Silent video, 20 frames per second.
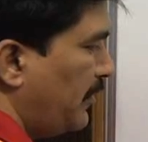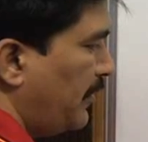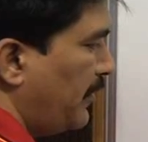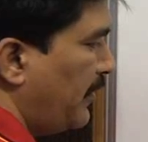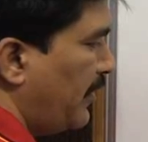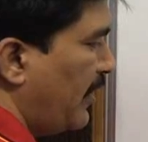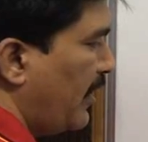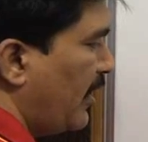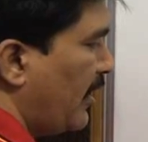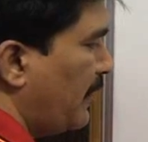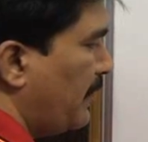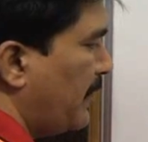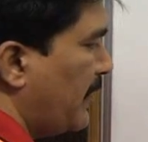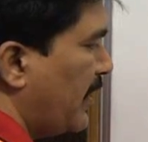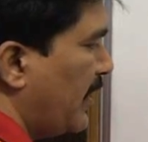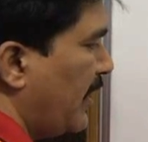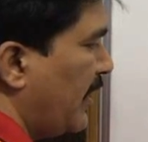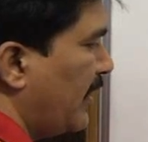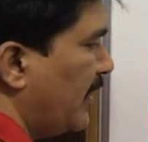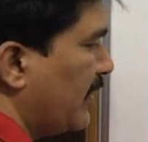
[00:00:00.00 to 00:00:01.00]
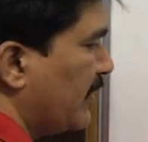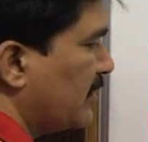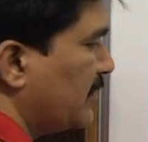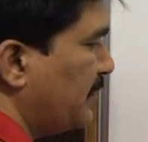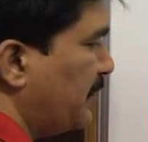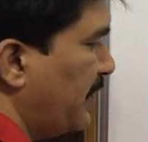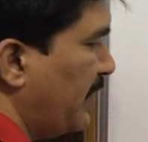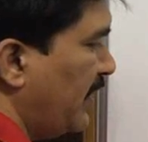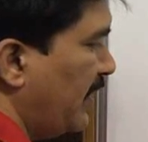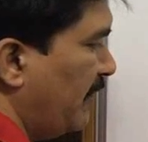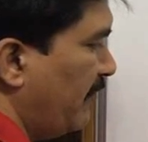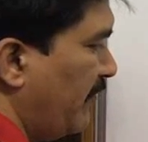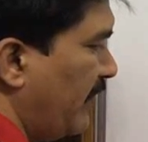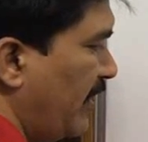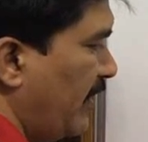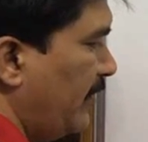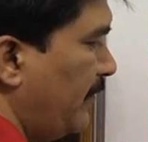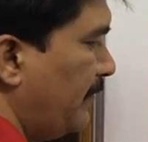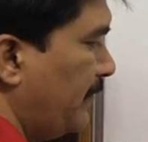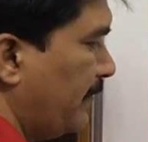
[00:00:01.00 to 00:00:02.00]
a minus
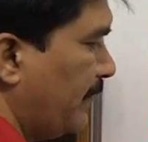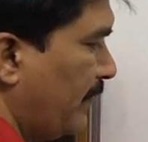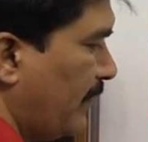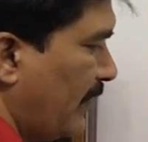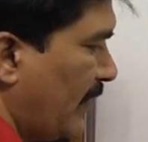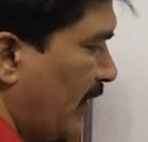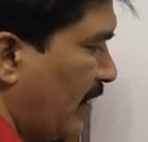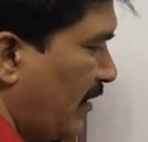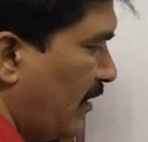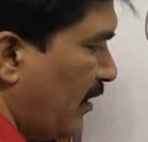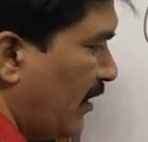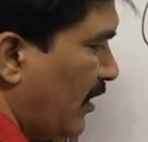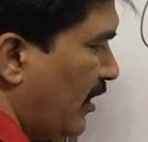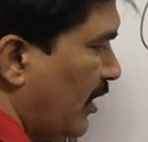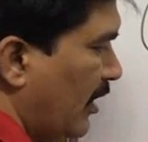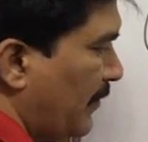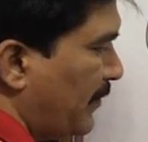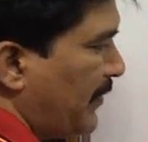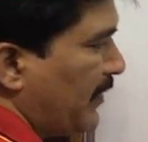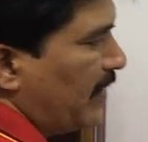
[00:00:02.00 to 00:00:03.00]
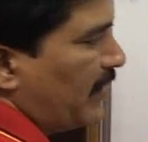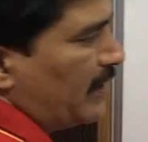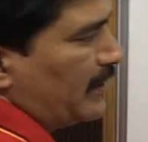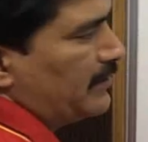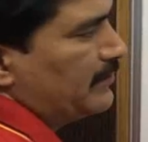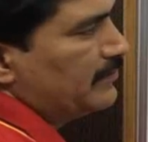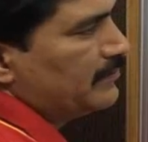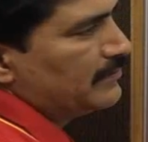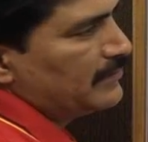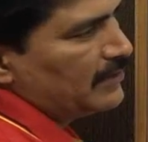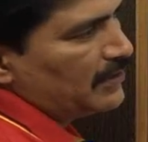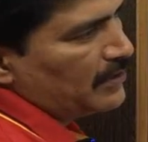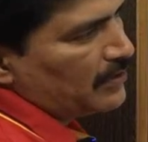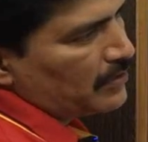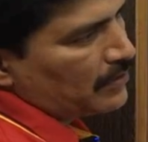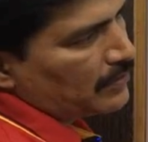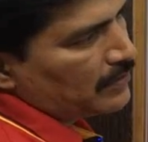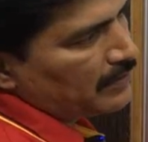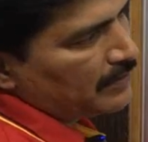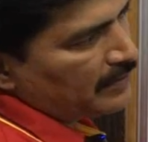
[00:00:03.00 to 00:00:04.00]
bv upon
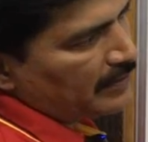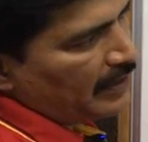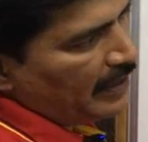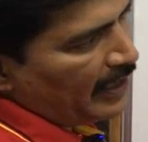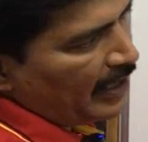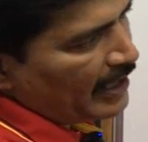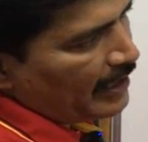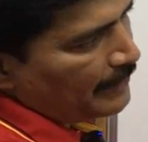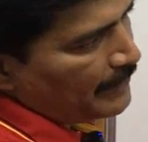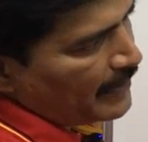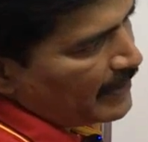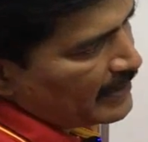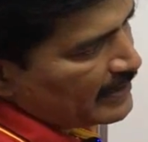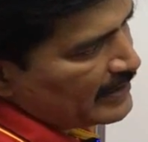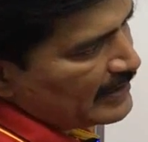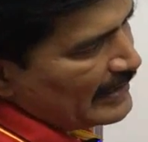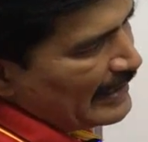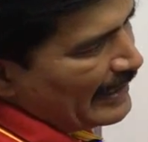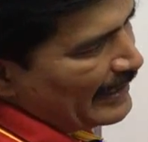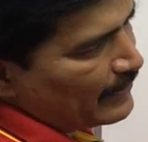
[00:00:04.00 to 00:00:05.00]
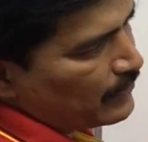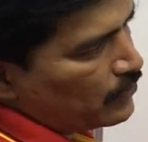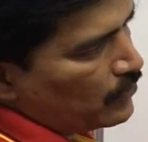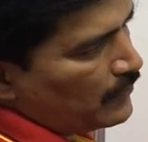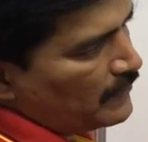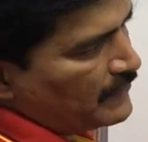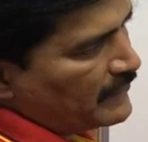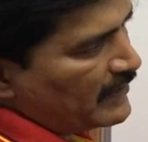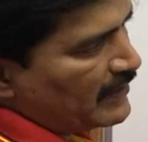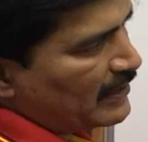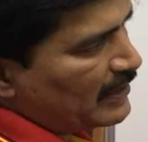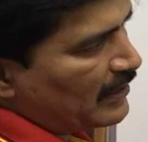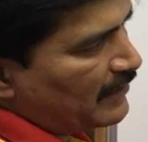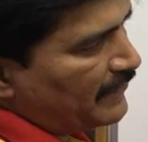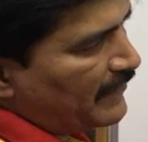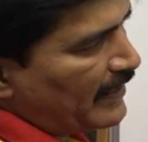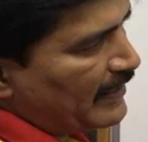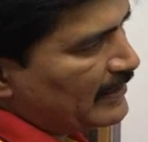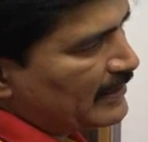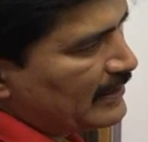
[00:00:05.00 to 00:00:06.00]
a means their coefficient of
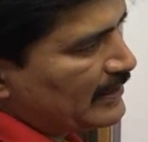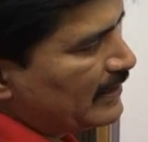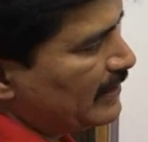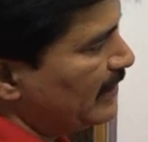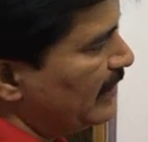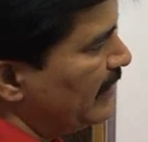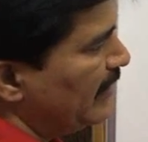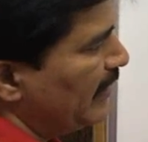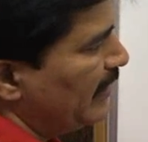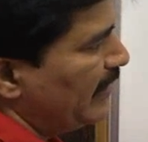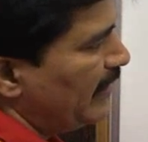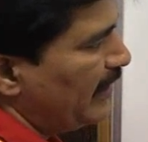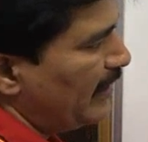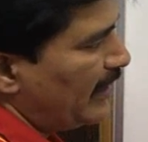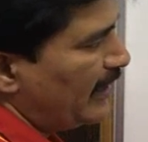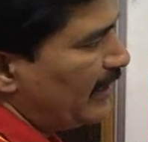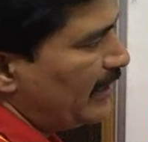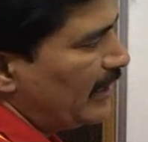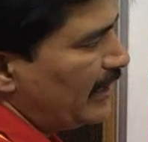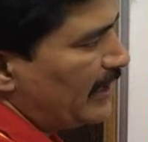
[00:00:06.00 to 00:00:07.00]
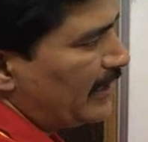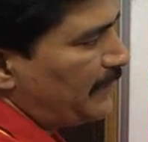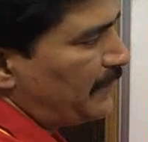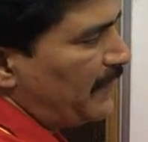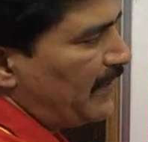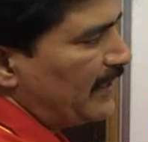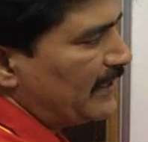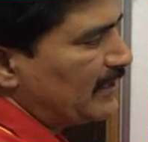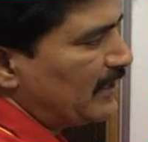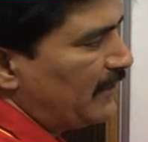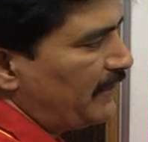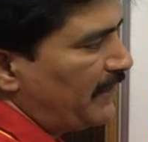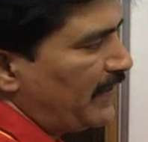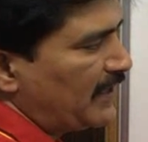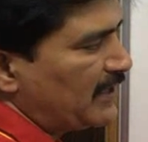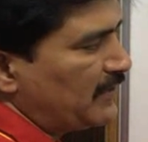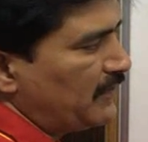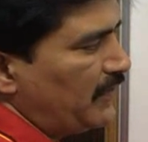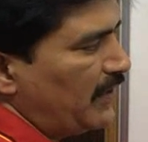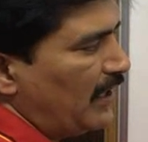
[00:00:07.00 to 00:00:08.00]
x. Here in the place of x
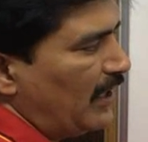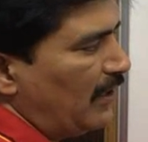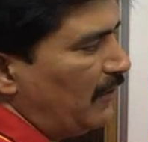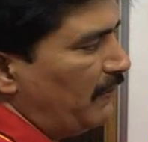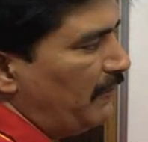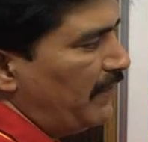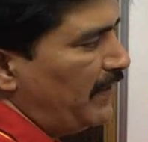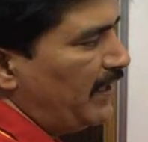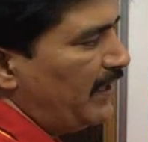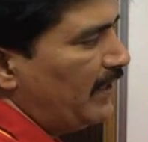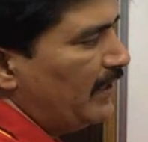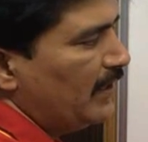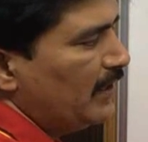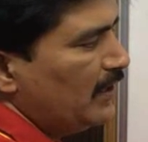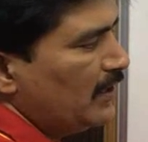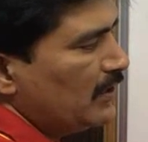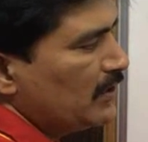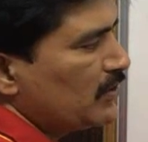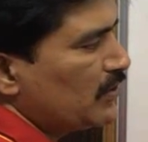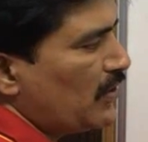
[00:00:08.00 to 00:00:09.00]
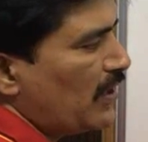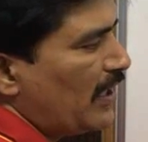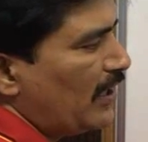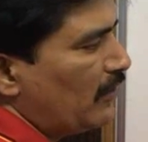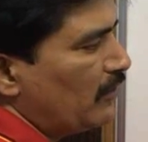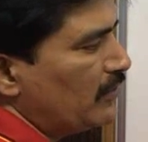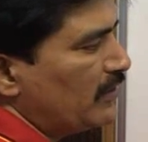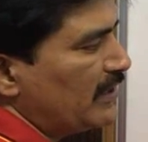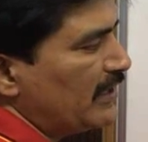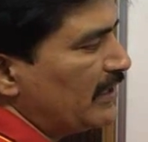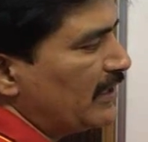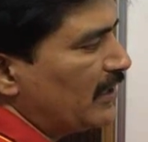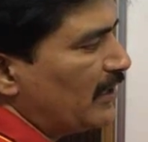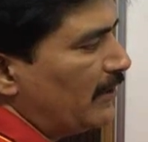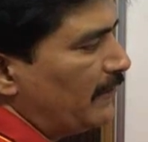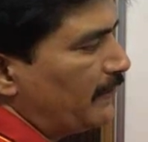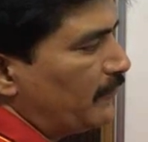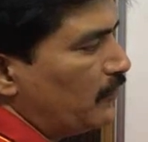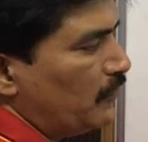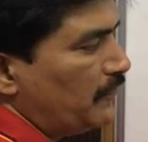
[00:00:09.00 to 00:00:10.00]
we have v, so I have to think of
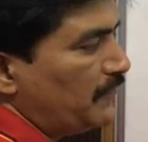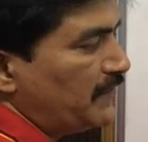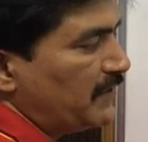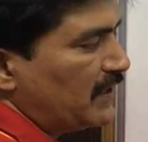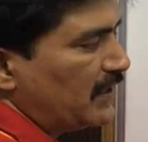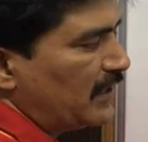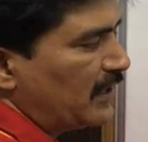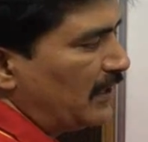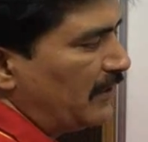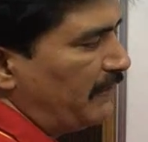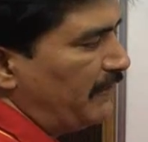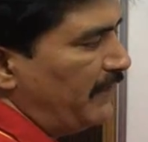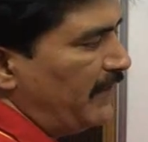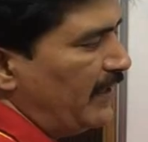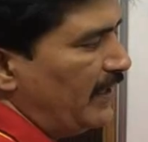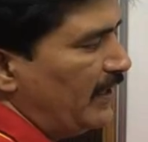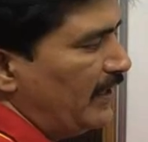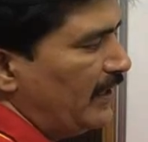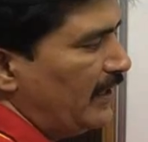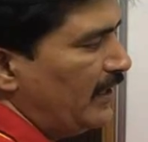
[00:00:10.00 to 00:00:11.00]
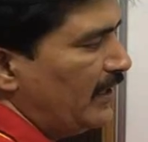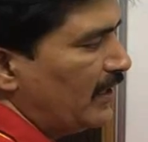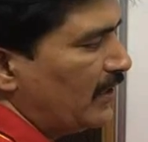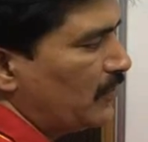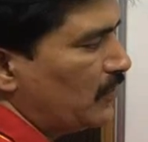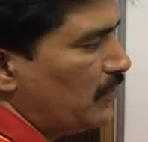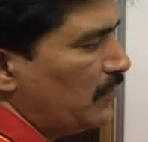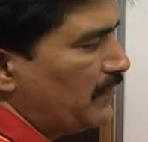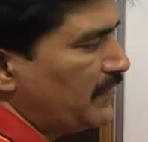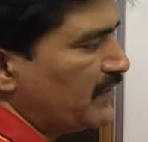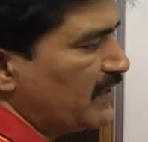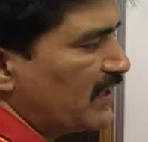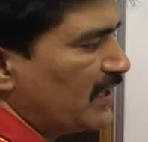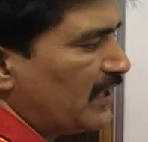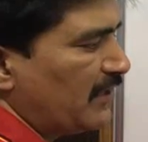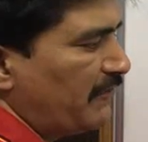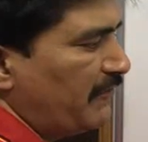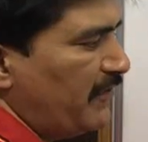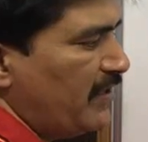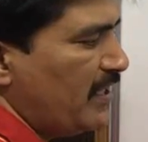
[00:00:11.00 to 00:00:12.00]
coefficient of v. Here coefficient of
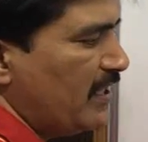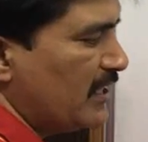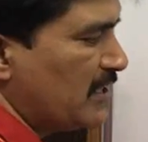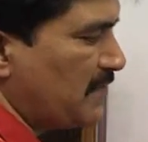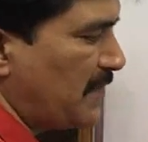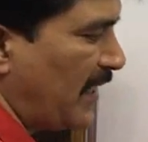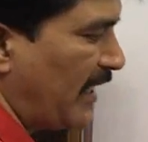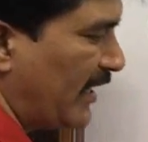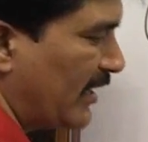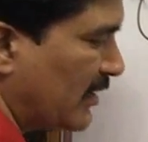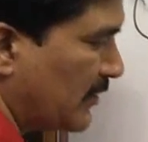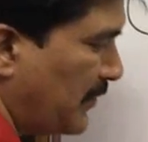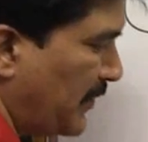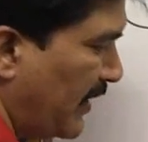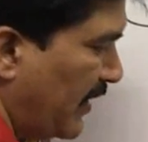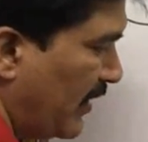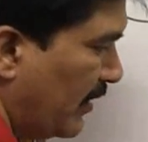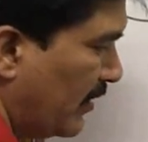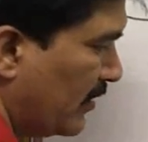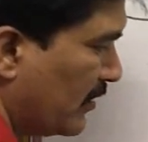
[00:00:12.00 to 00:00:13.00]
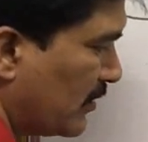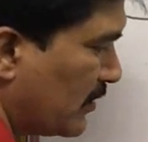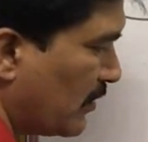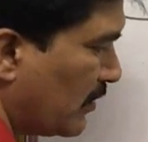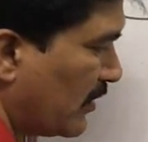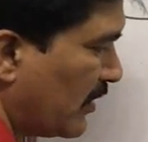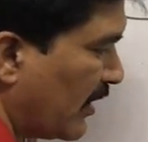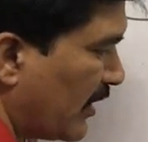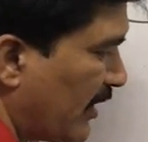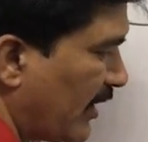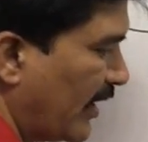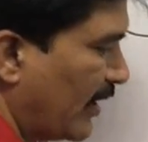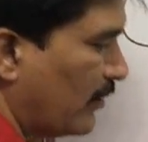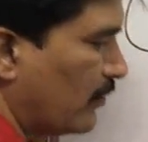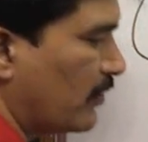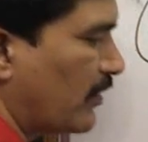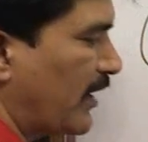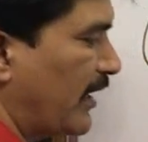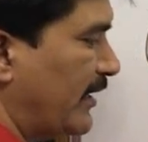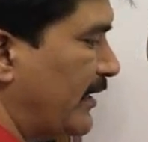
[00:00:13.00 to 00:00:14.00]
v is minus b, so that I have to
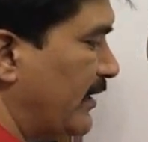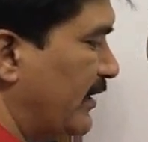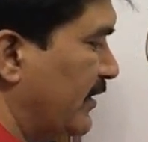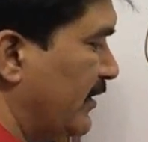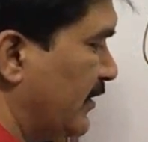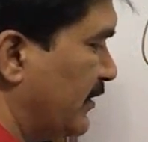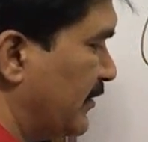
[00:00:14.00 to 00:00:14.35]
write here